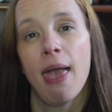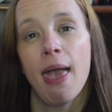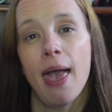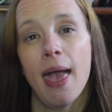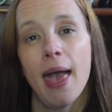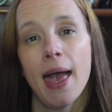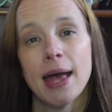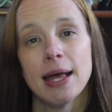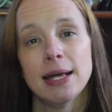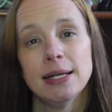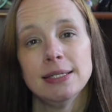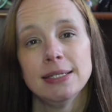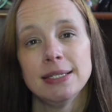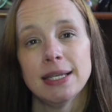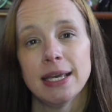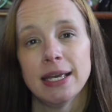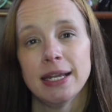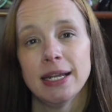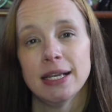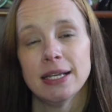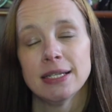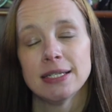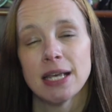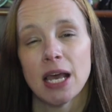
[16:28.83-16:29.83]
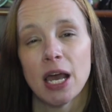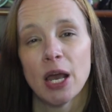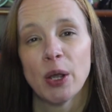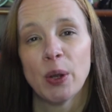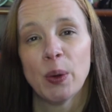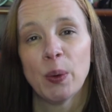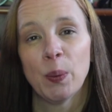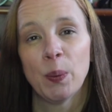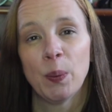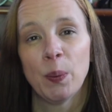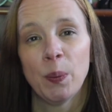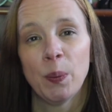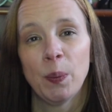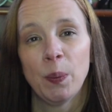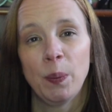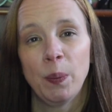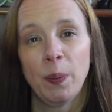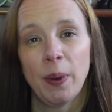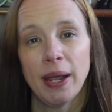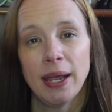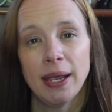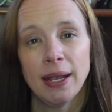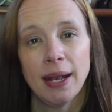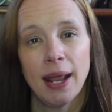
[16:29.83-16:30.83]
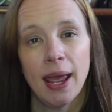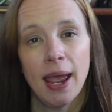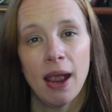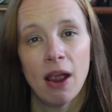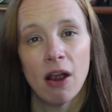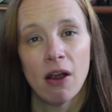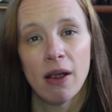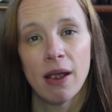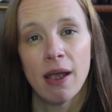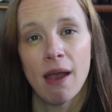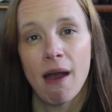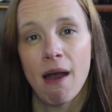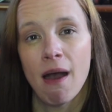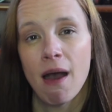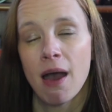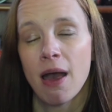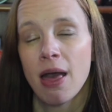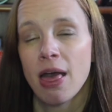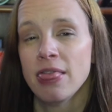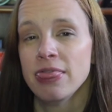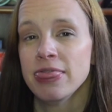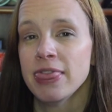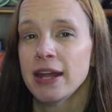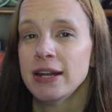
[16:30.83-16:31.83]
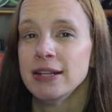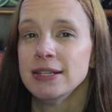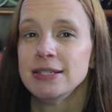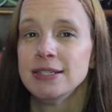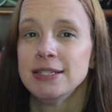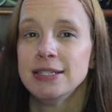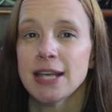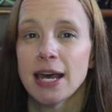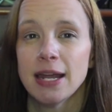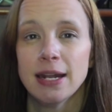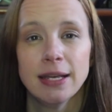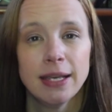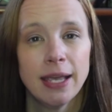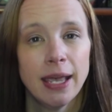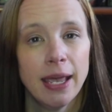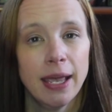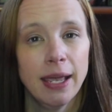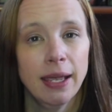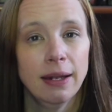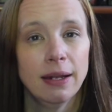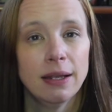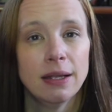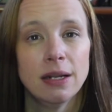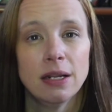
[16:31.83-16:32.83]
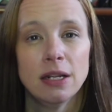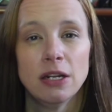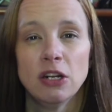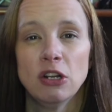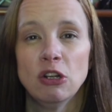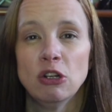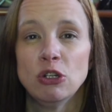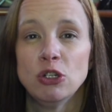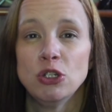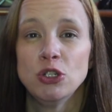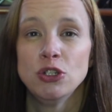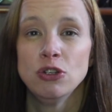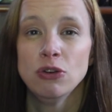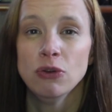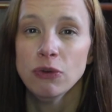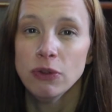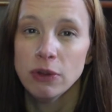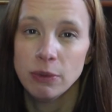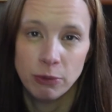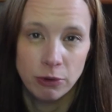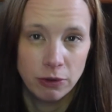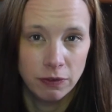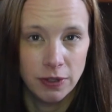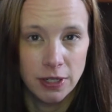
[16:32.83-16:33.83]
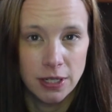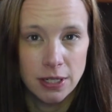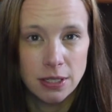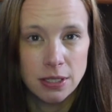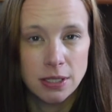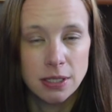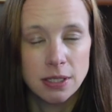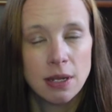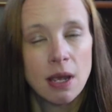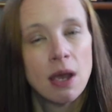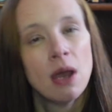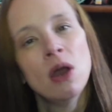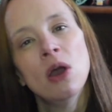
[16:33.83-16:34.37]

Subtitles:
and it is a great area that is dedicated to the movies